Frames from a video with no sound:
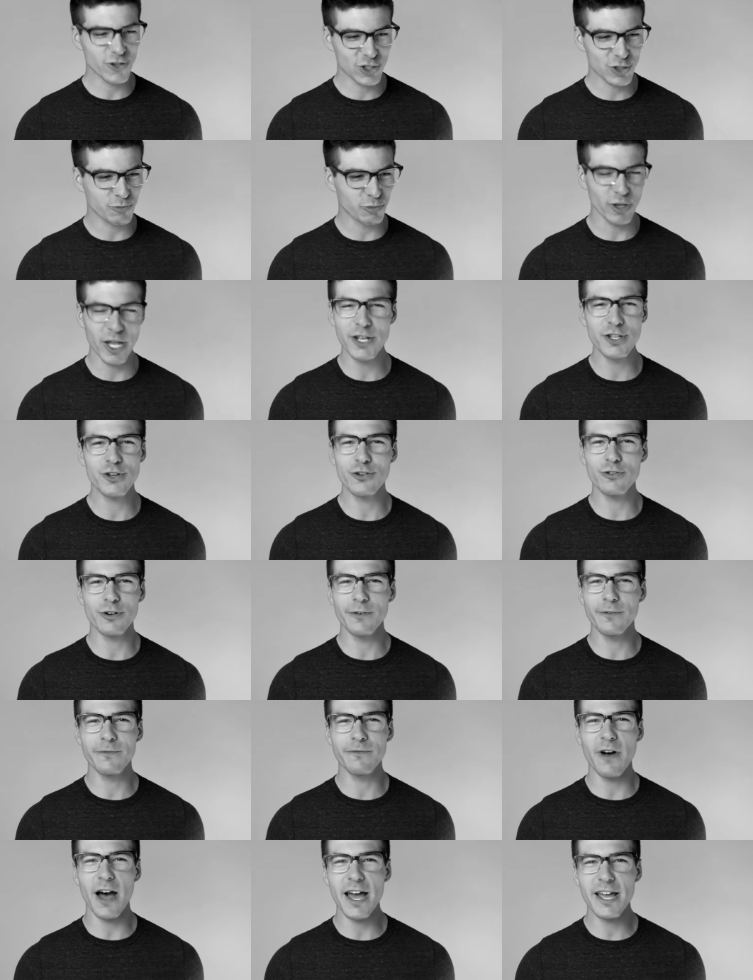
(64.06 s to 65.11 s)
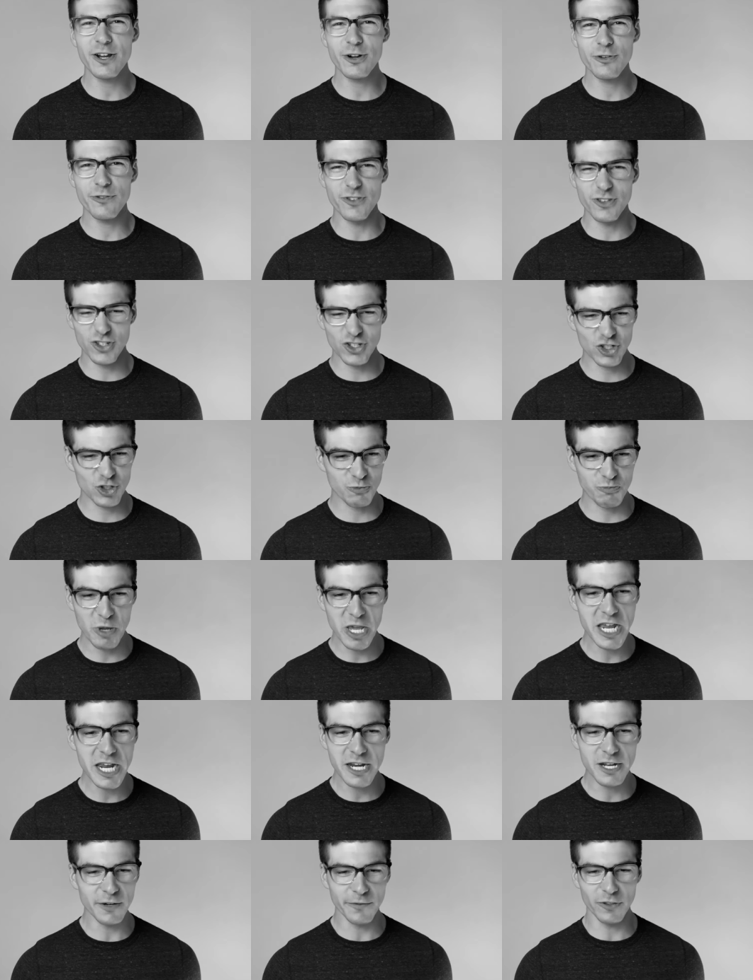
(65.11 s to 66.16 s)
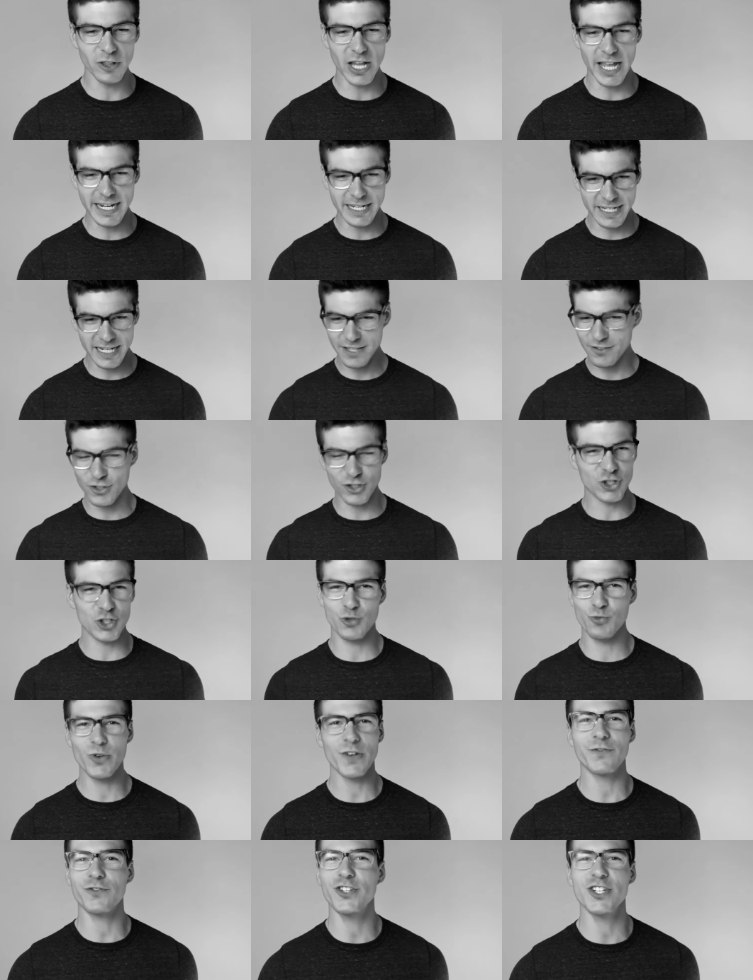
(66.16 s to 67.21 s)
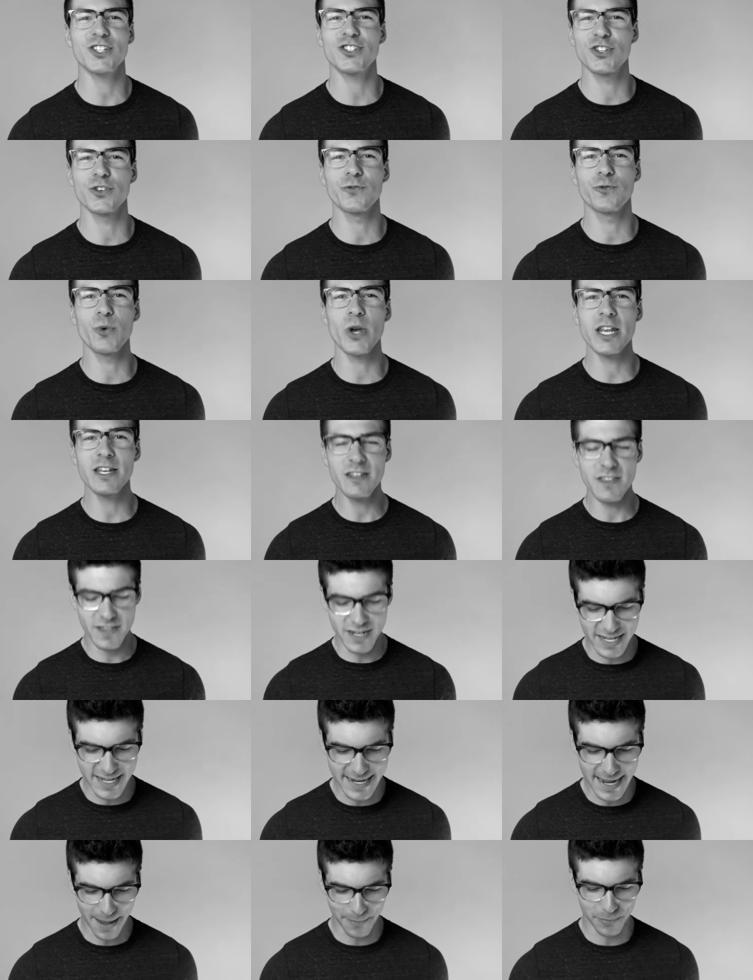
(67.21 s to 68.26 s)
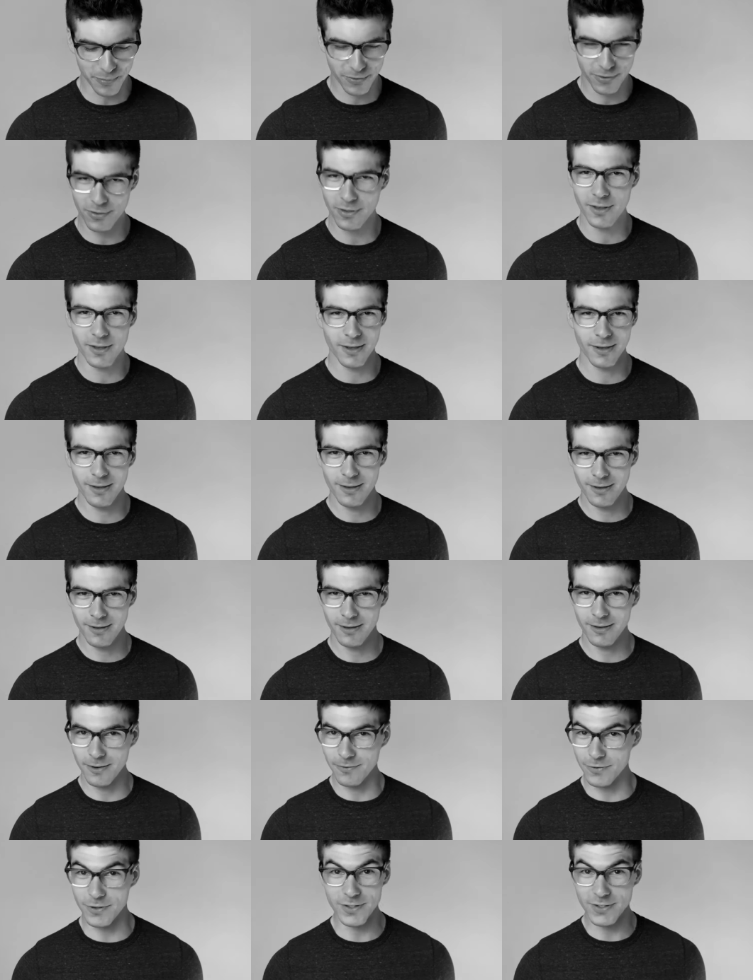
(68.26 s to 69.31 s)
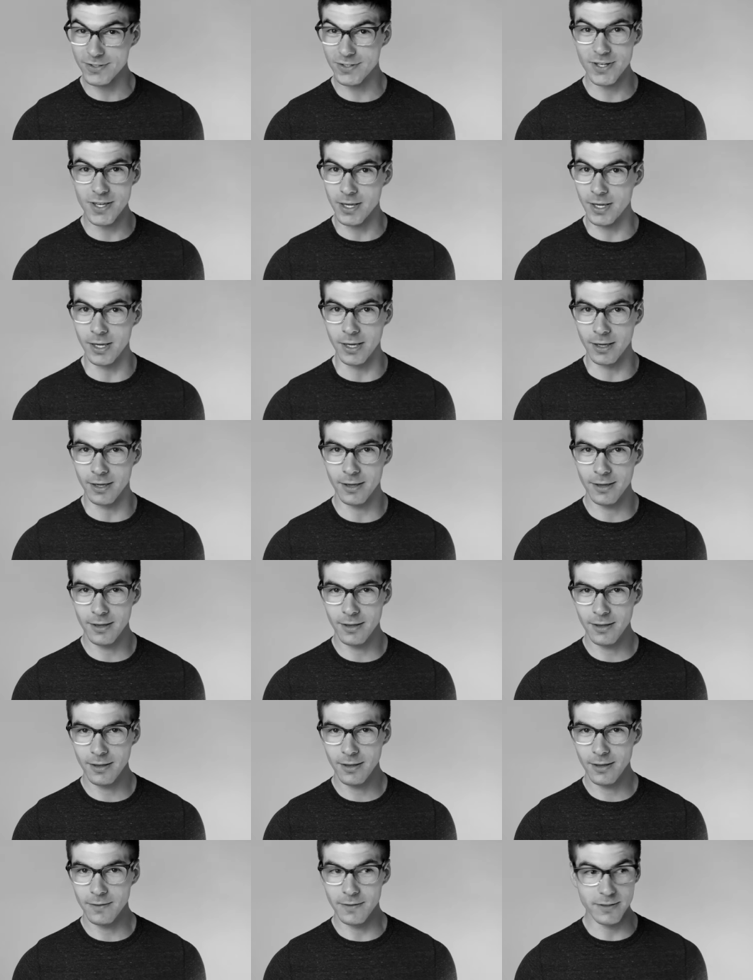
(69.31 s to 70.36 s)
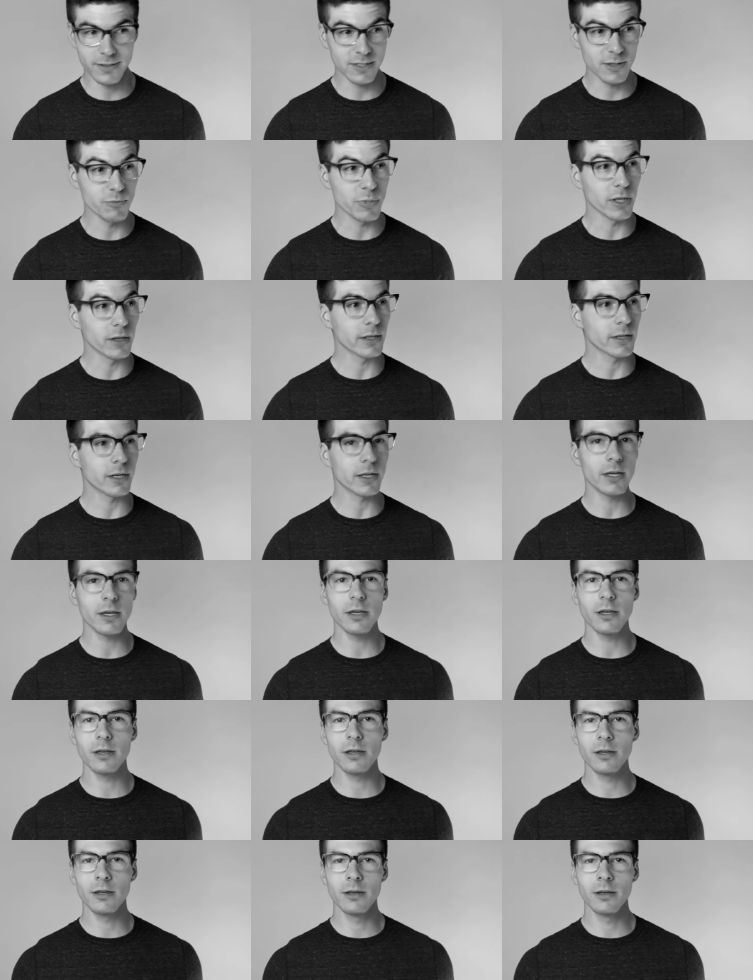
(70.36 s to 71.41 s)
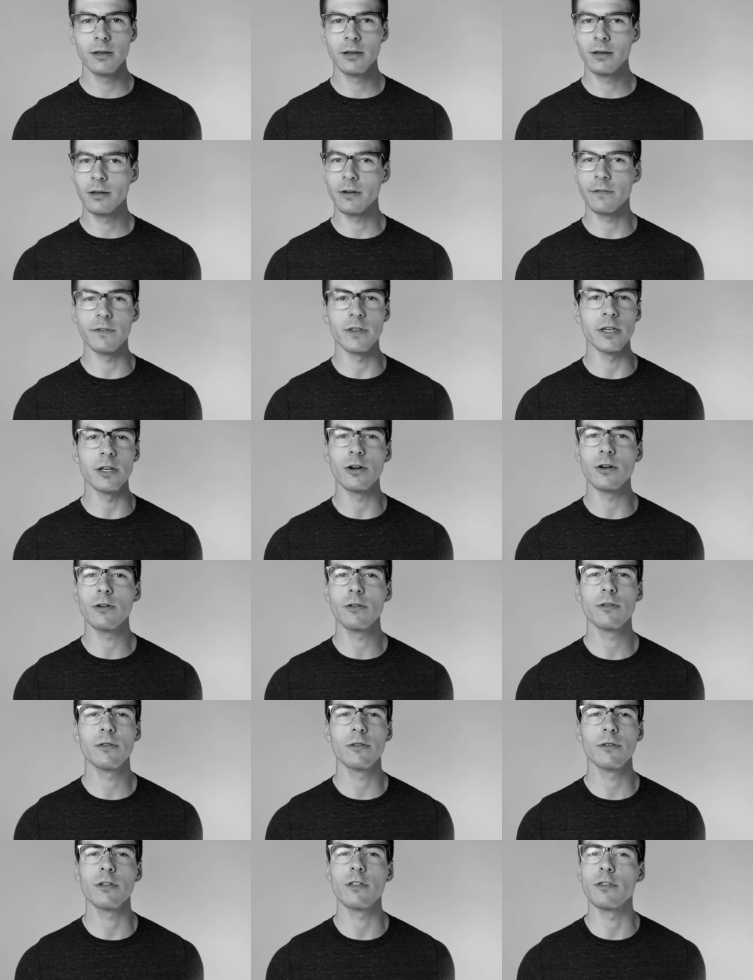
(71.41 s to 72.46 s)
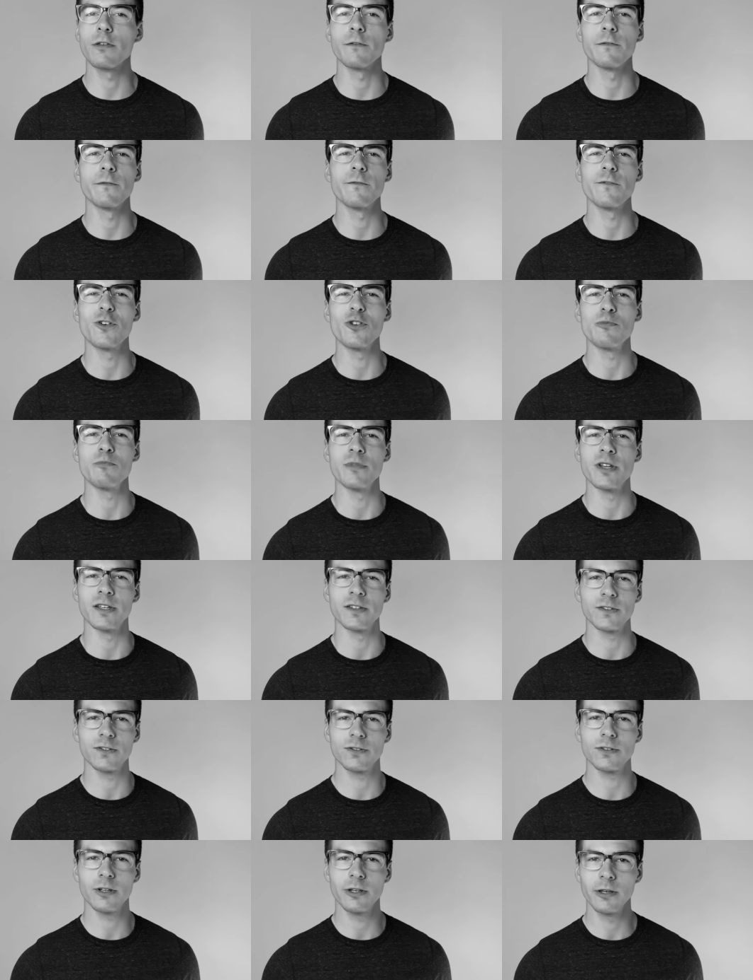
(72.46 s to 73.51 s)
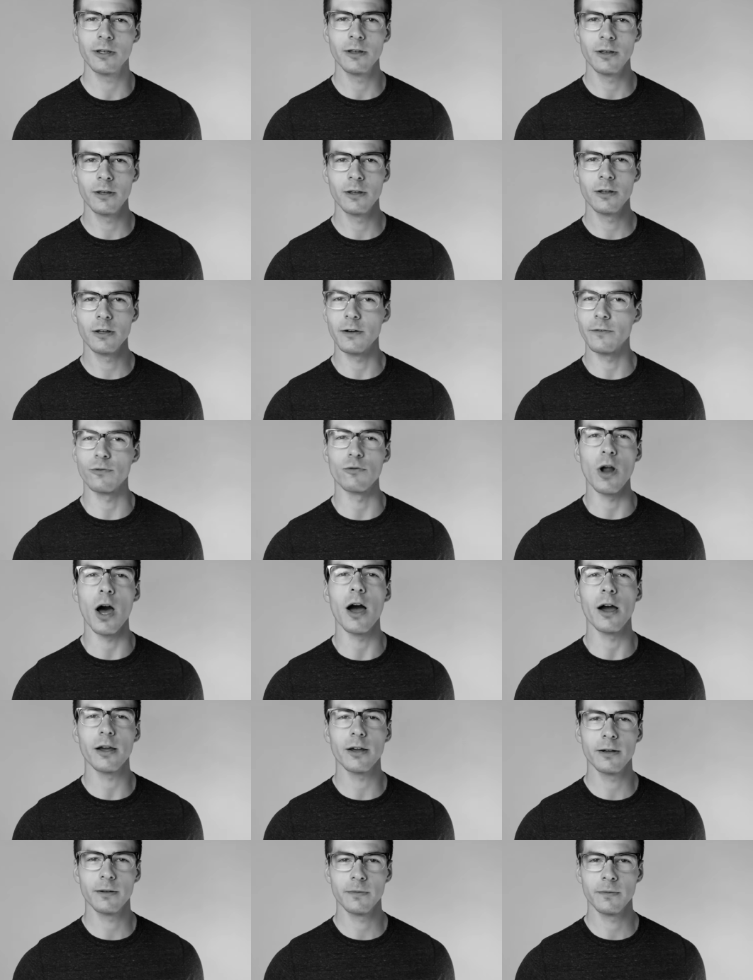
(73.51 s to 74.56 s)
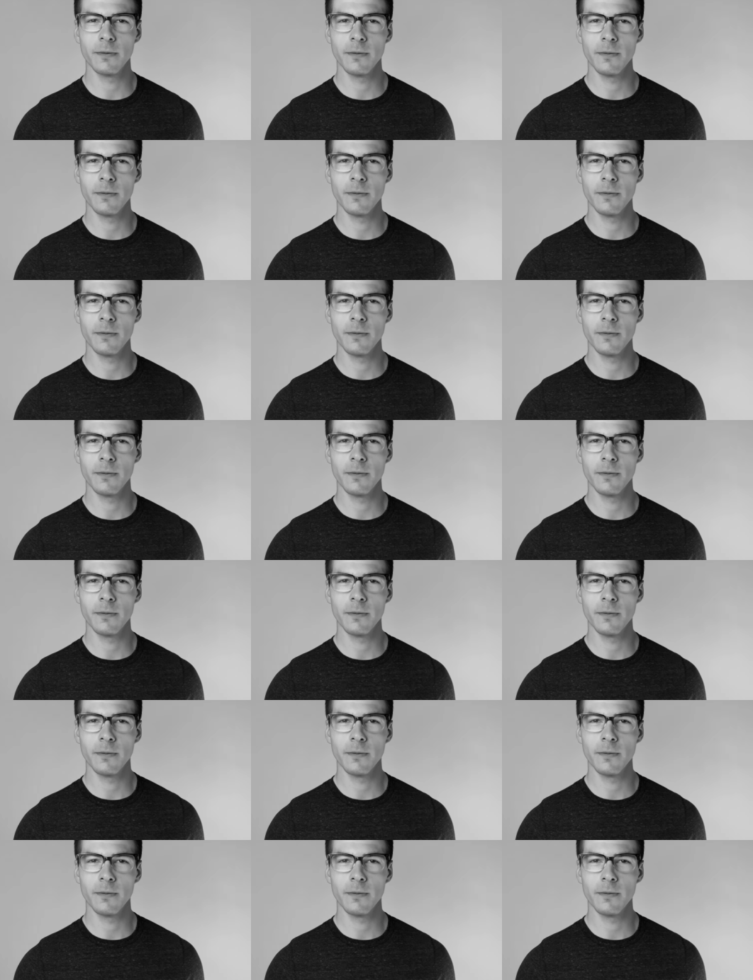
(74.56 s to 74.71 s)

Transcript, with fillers: the splendor of fire, the speed of lightning, the swiftness of wind, the depth of the sea, the stability of the earth, the firmness of rock.